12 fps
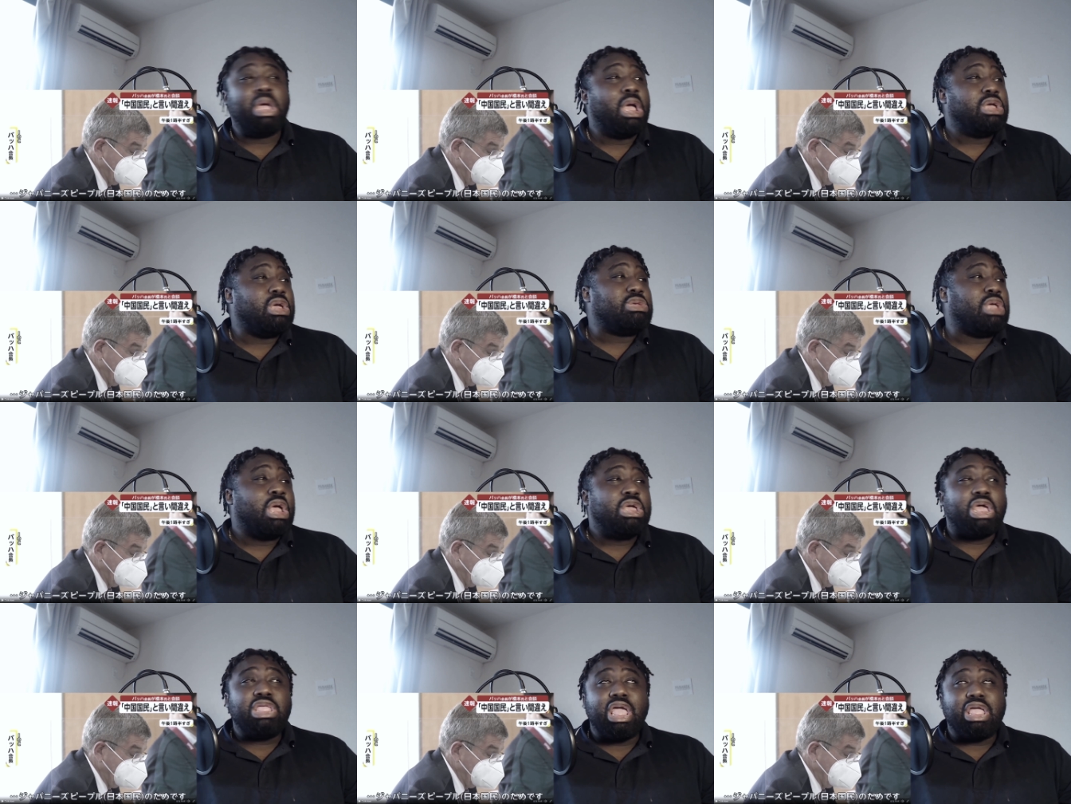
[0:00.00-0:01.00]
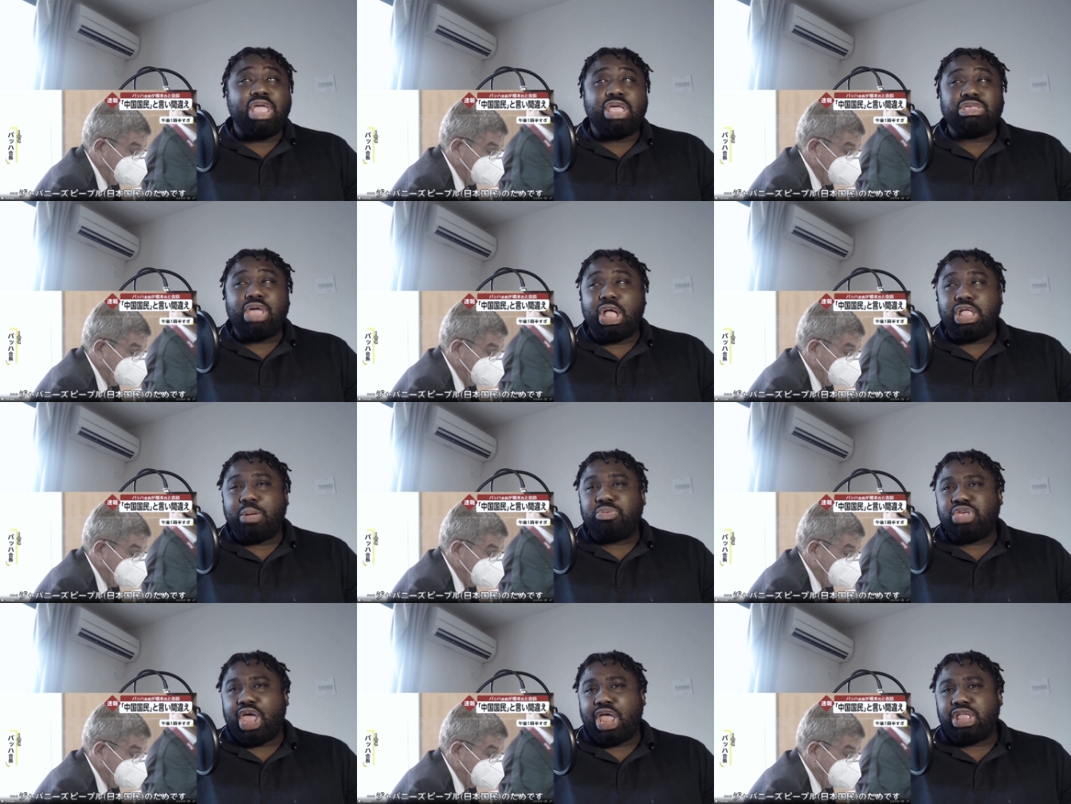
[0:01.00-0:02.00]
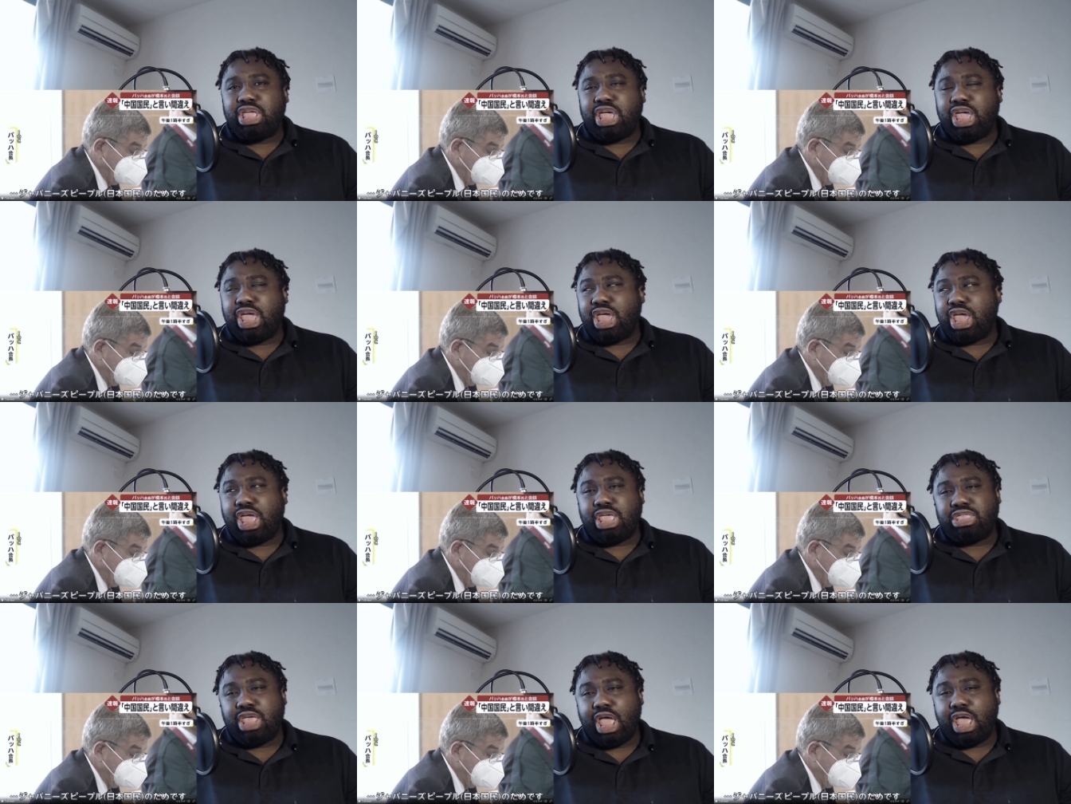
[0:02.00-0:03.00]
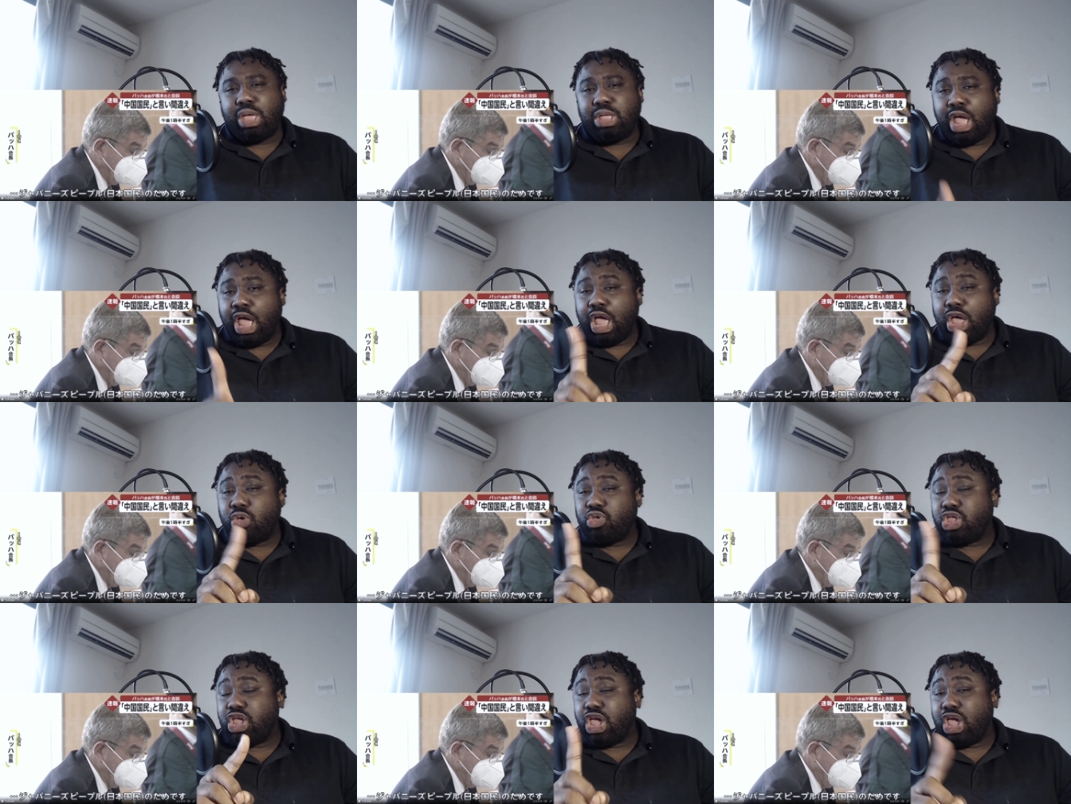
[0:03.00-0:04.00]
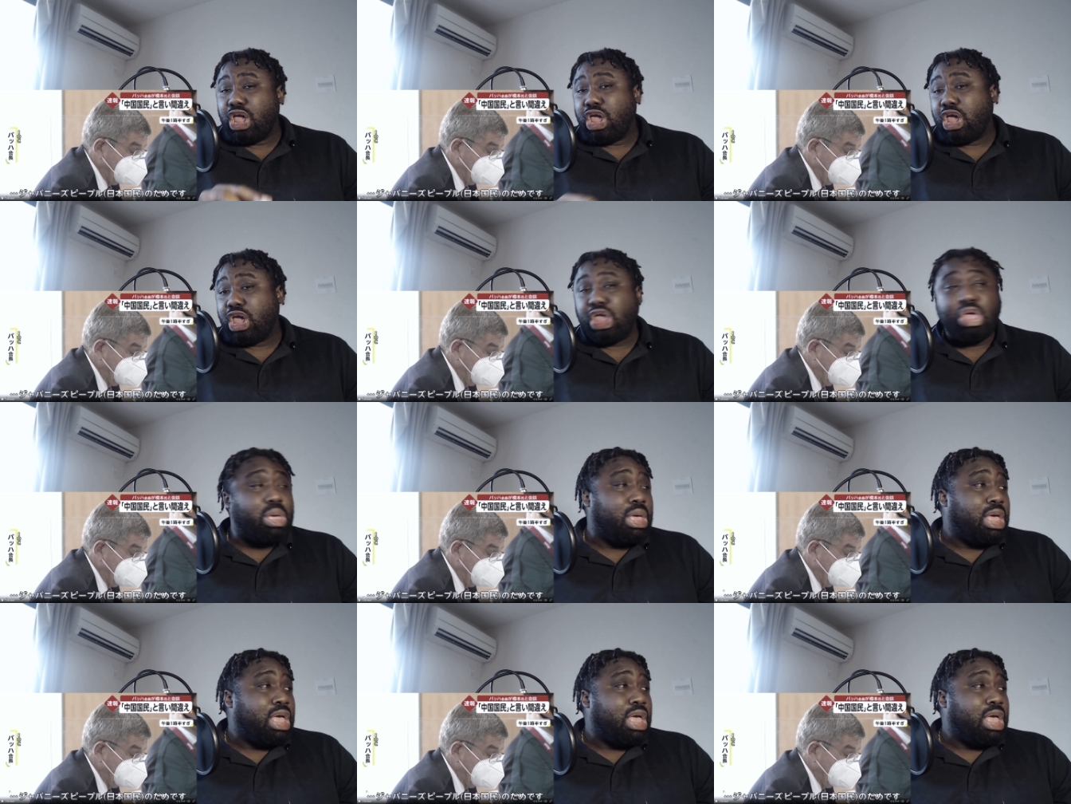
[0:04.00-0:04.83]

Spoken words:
You did this kind of Chinese? Oh no!